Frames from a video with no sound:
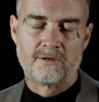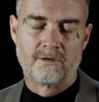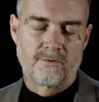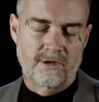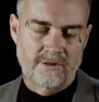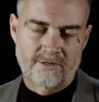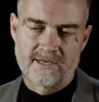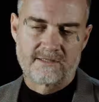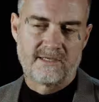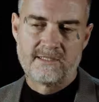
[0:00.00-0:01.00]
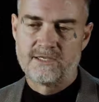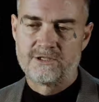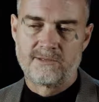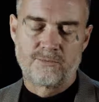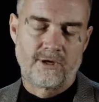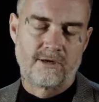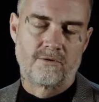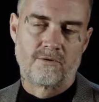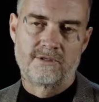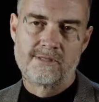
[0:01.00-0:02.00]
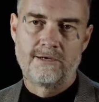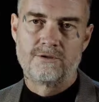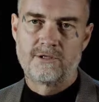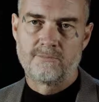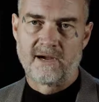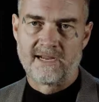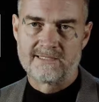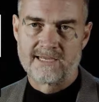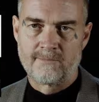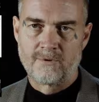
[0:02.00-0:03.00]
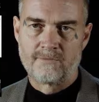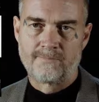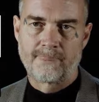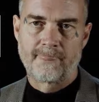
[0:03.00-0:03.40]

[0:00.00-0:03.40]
You know, one of the things they teach in the Marine Corps is leadership by example.